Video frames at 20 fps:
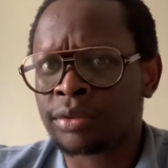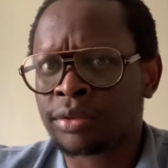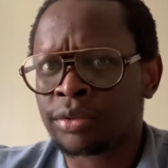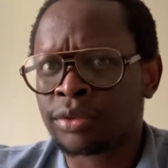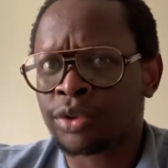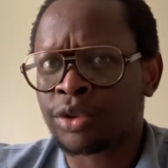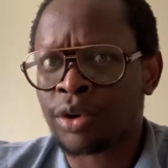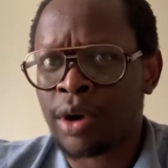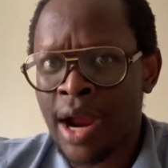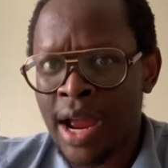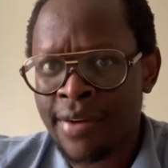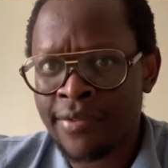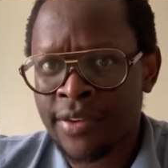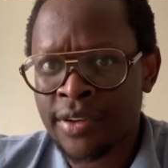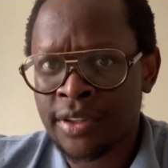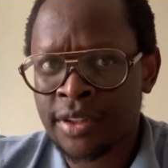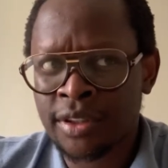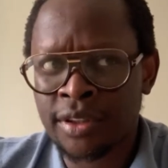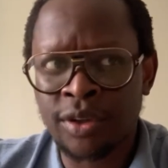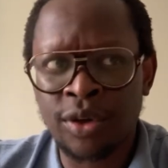
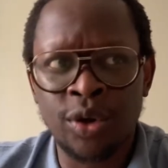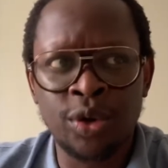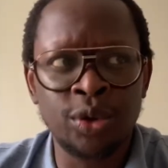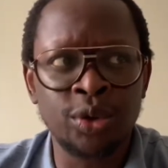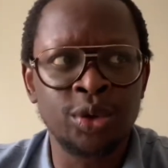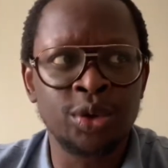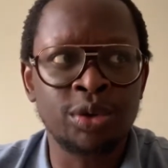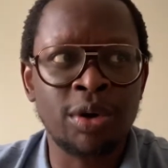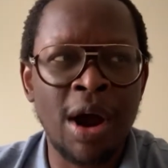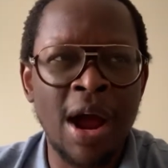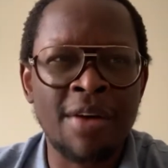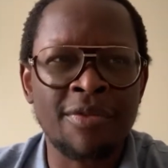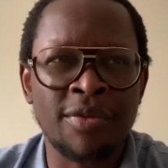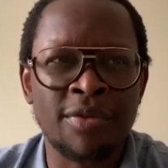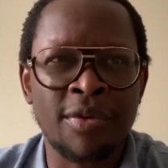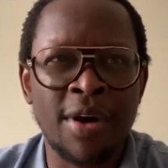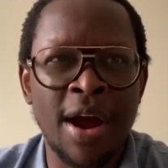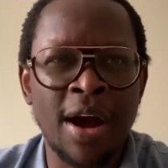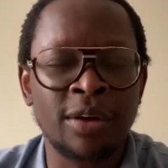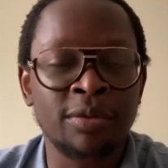drivers who drive
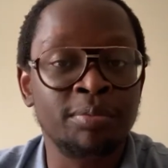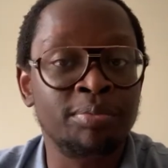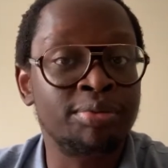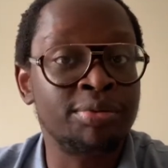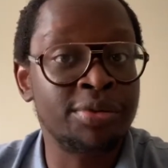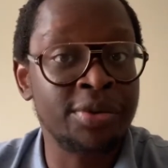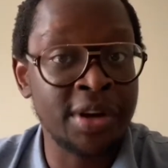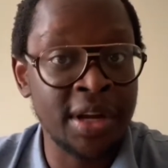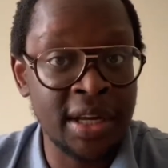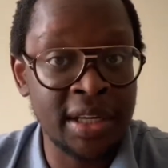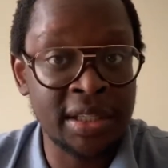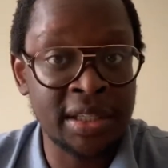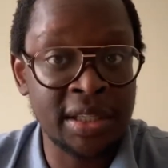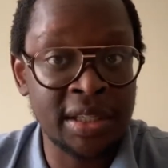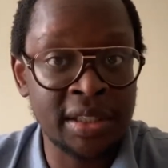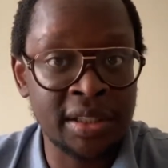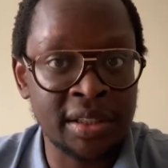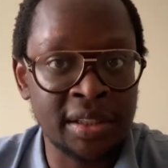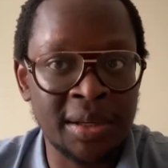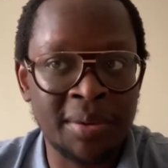around
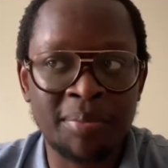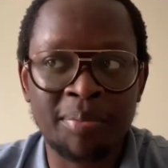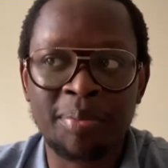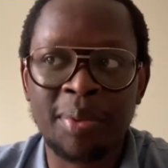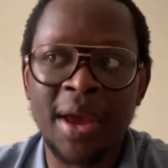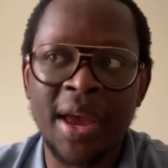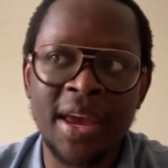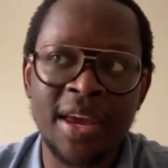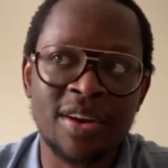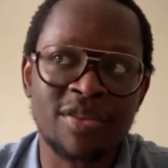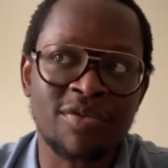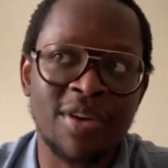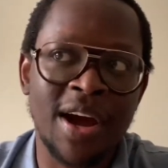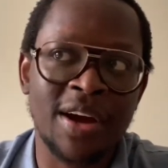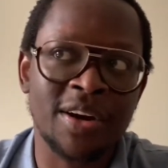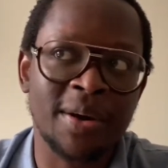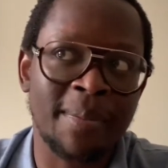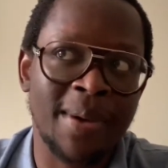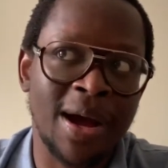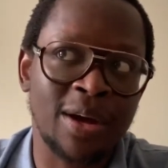Priuses pay
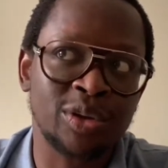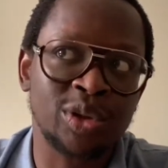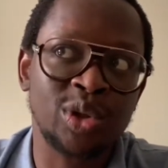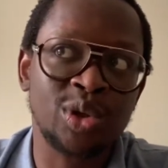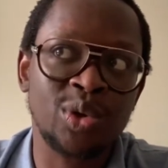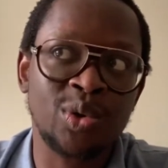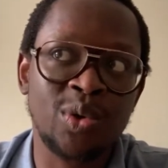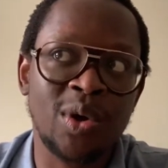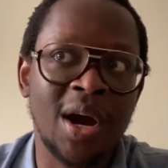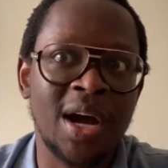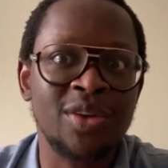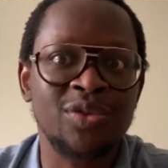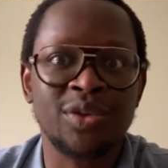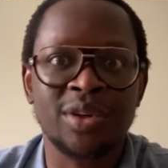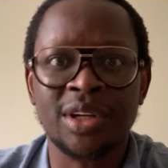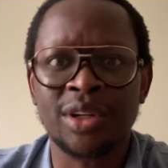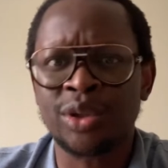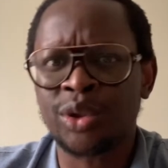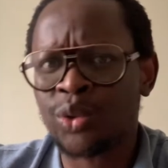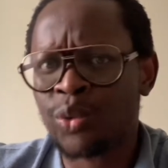around about
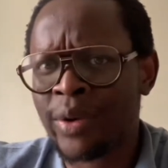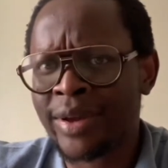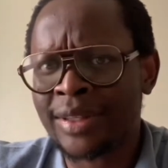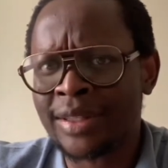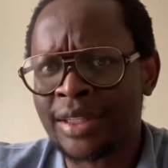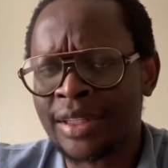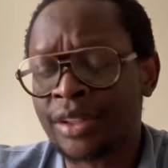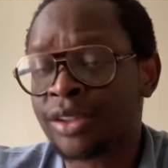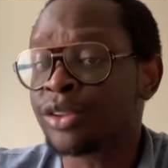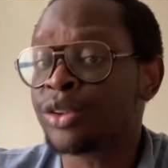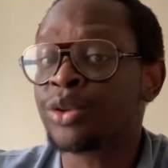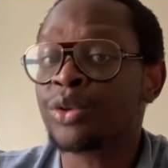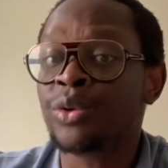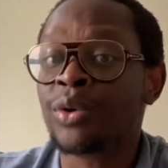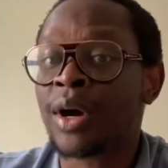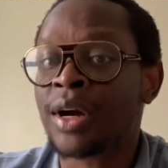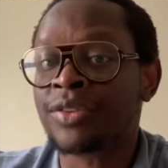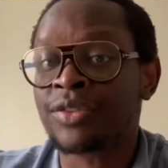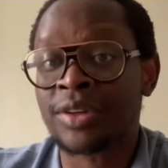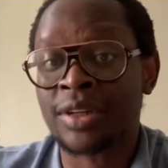220 to
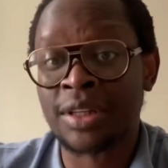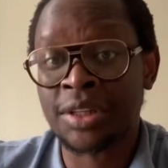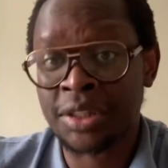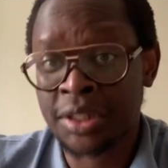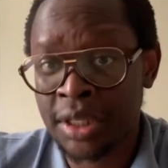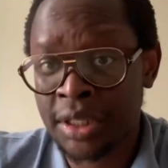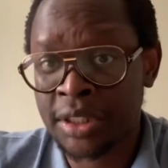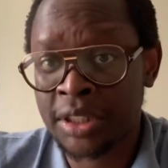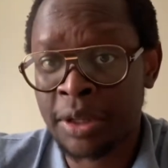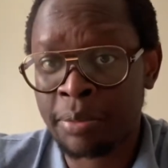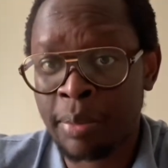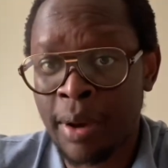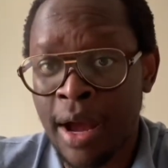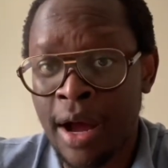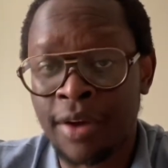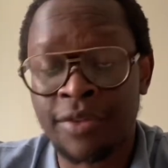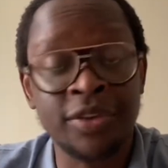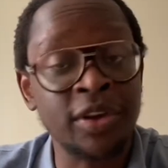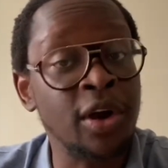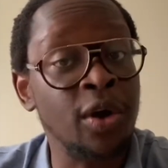260
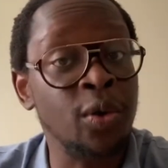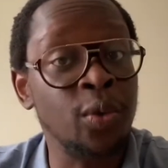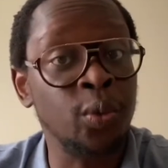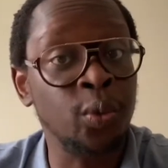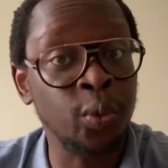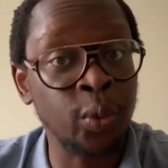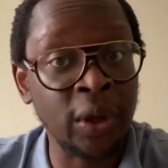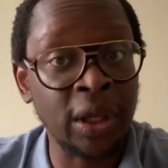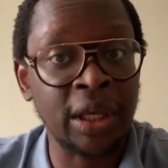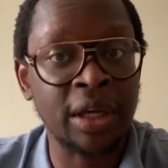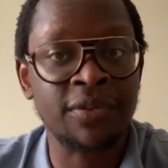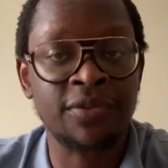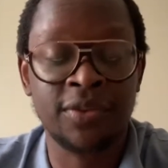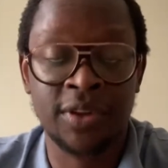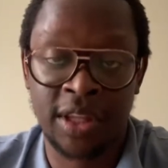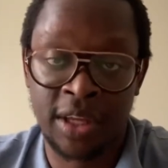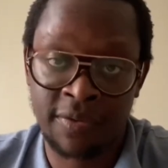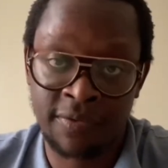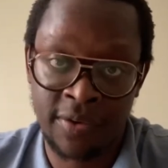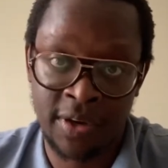pounds a week for
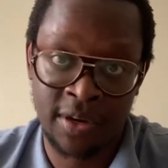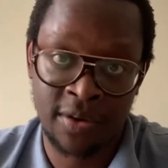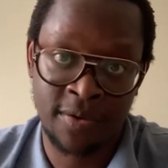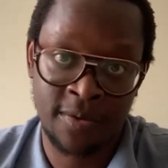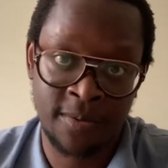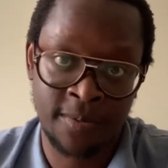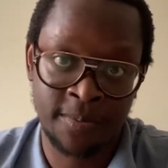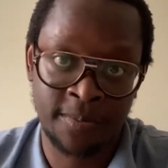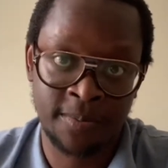their vehicle.